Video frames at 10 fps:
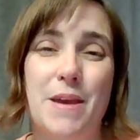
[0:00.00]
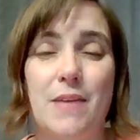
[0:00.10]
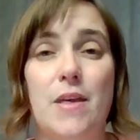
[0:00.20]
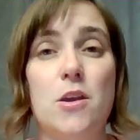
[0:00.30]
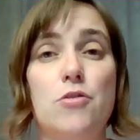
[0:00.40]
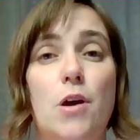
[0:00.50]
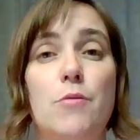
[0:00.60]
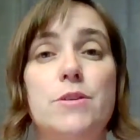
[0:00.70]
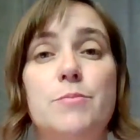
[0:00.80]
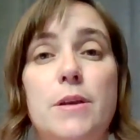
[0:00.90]
again that you're
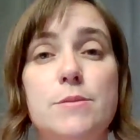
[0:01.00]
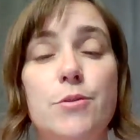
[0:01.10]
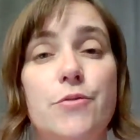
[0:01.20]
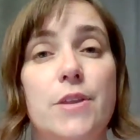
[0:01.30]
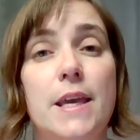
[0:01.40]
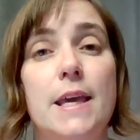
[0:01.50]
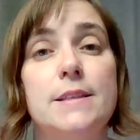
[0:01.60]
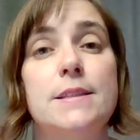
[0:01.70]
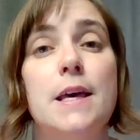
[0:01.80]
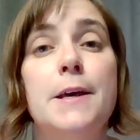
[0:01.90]
not responsible for the kids.